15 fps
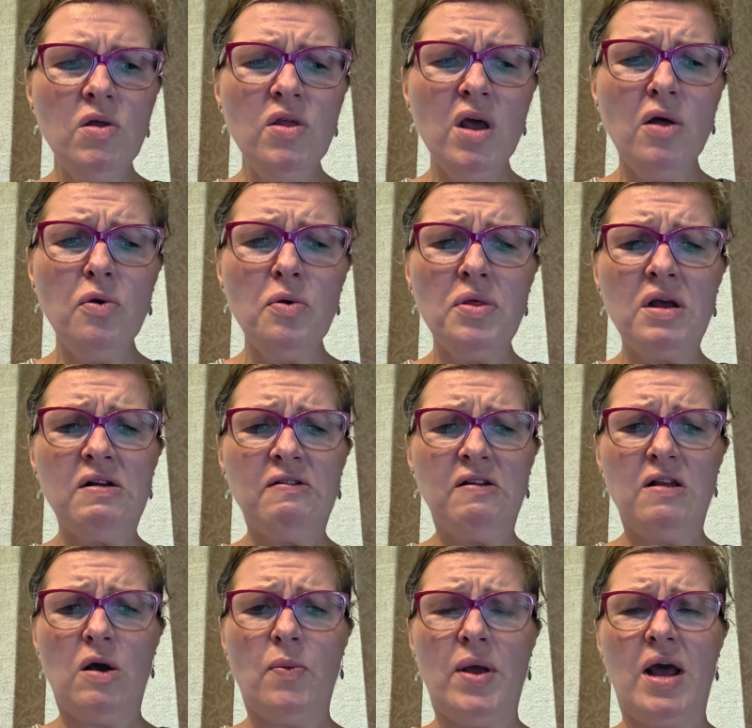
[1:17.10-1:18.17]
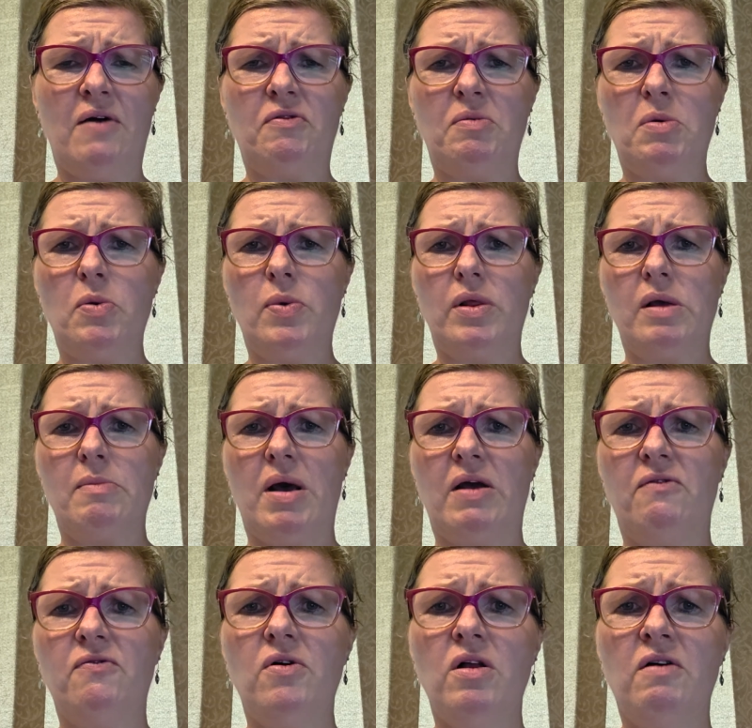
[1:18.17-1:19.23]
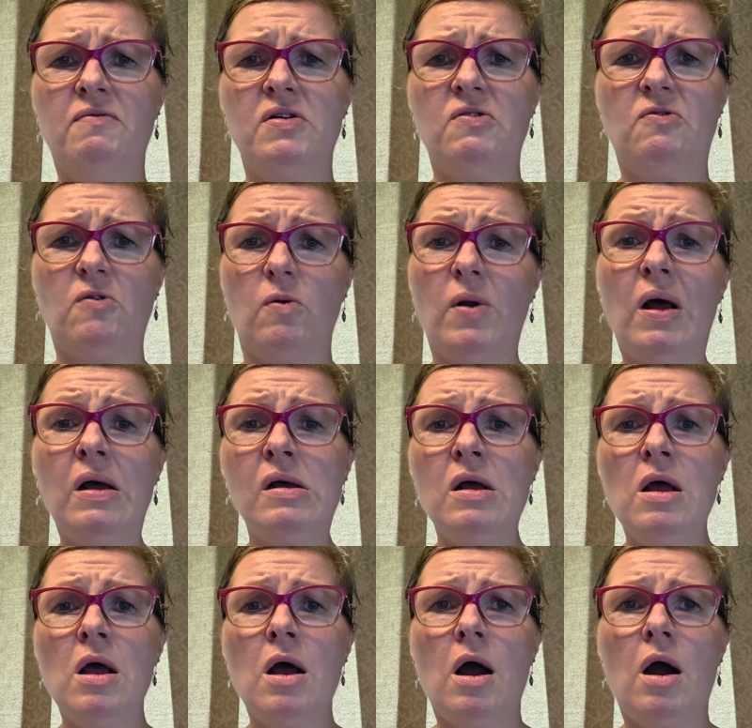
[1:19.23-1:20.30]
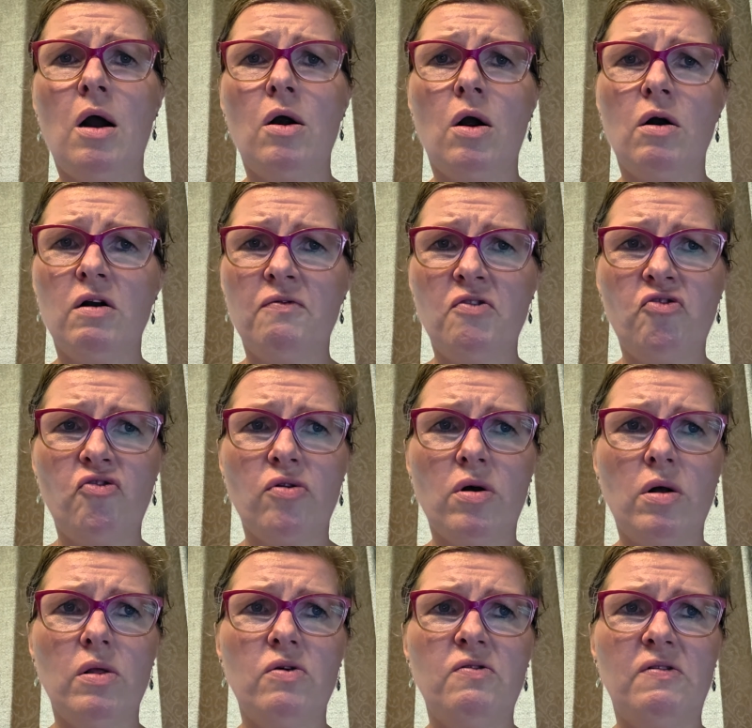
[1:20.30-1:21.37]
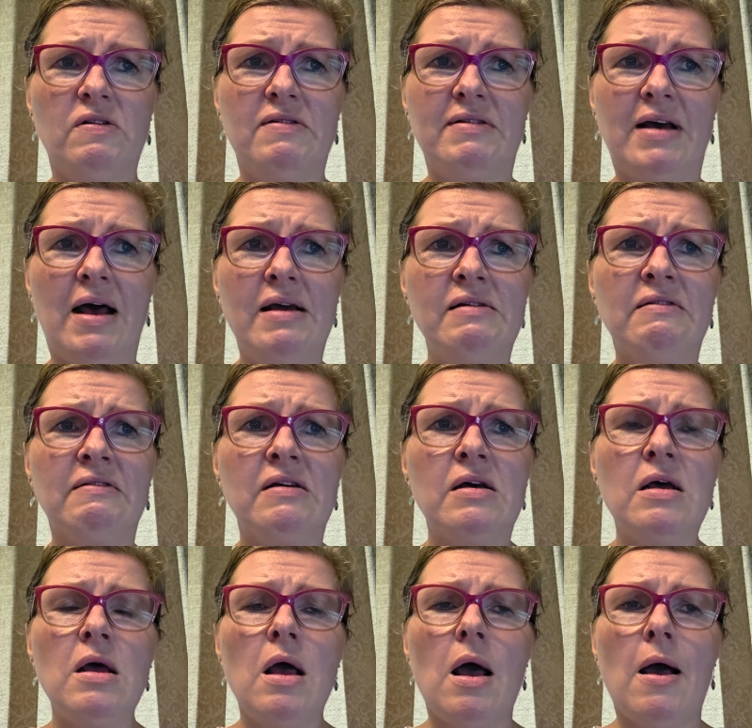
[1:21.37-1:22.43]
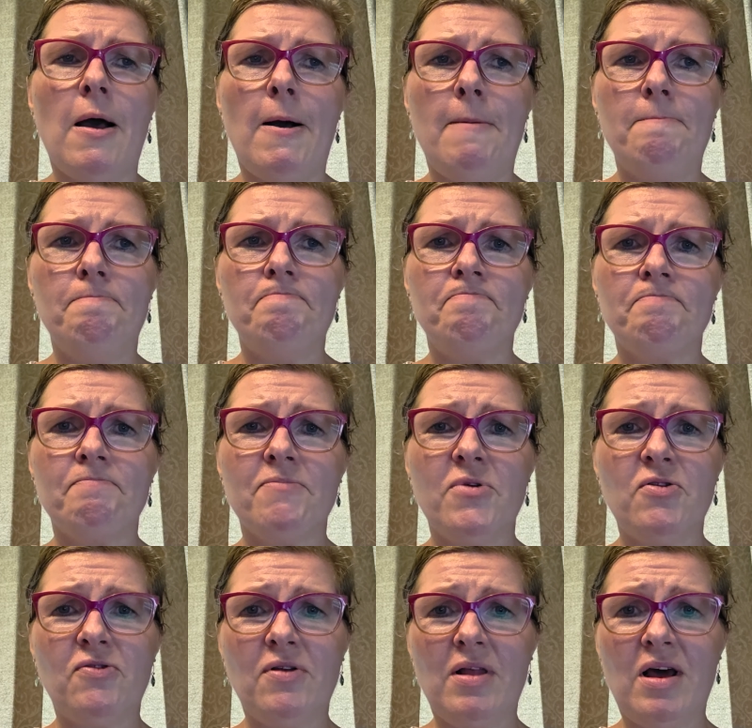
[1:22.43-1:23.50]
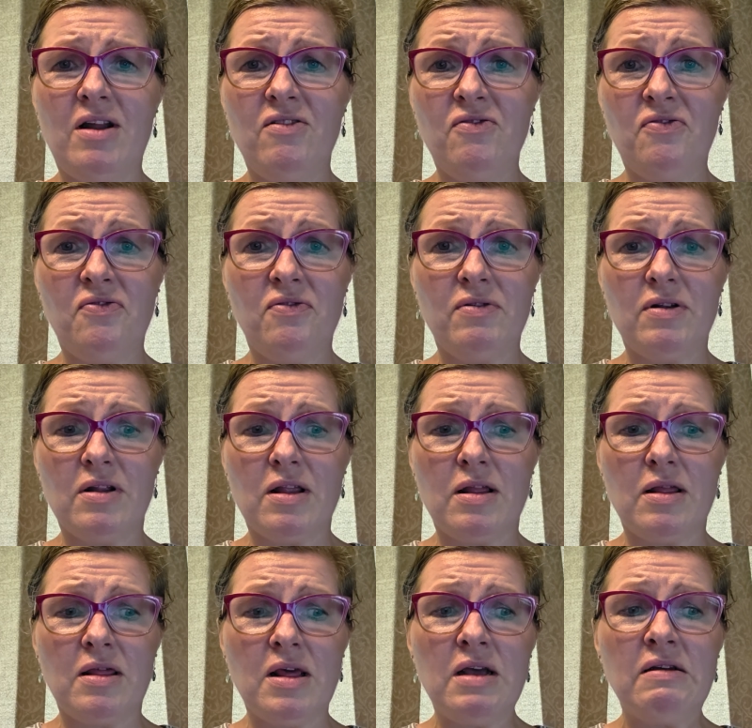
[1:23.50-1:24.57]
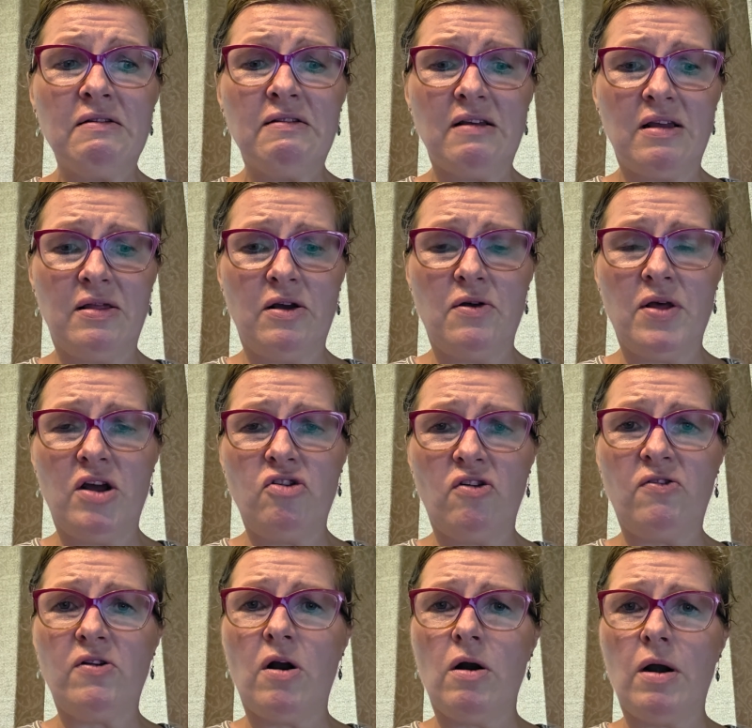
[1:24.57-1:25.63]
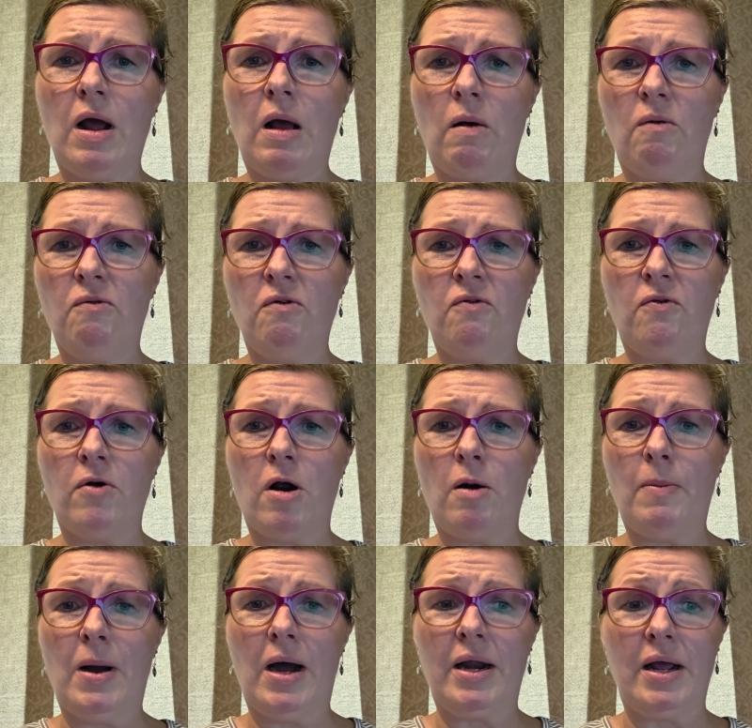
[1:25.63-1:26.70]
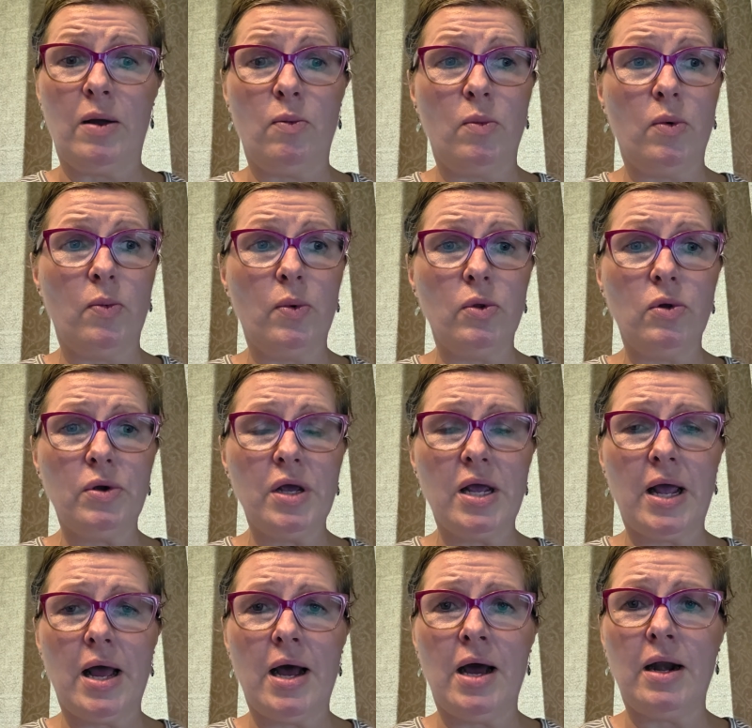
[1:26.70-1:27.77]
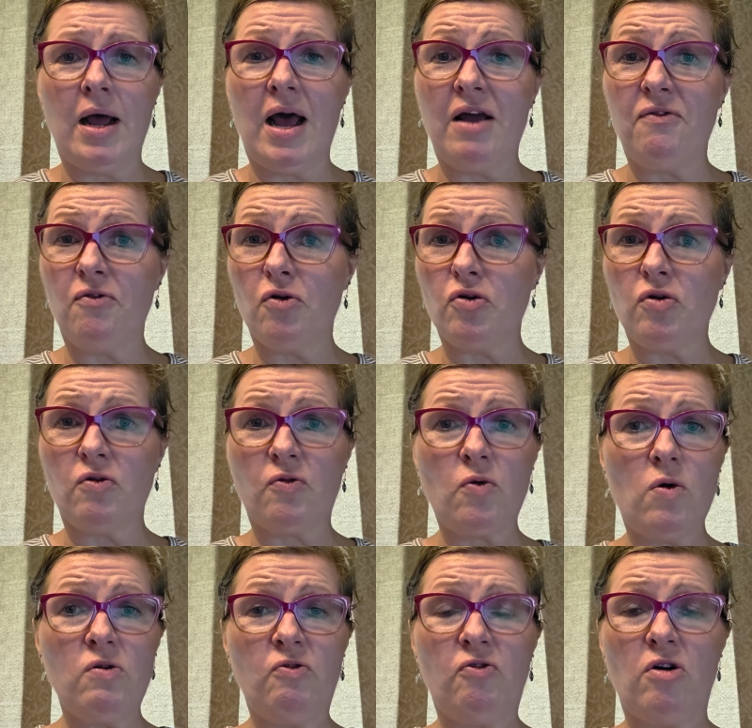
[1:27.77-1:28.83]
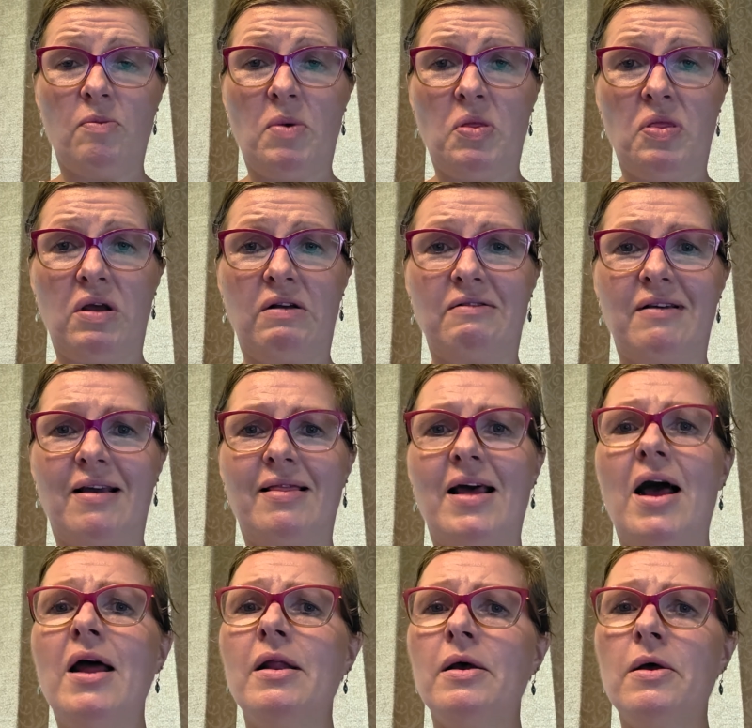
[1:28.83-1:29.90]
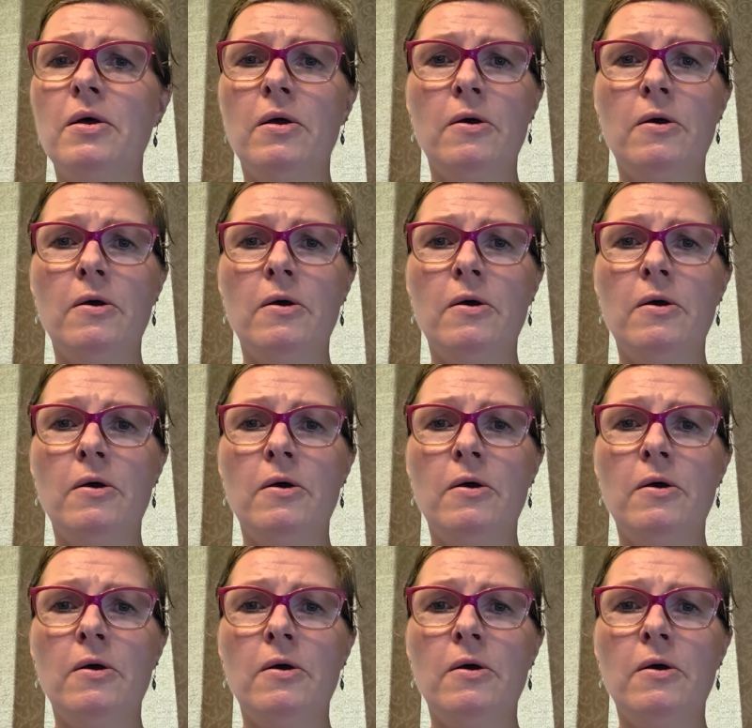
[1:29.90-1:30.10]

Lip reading: The other things that we have to be really mindful of in soda are artificial colors and dyes. There's a lot of things in there that just aren't helpful for our body. And when we're looking at high fructose corn syrup and things like that,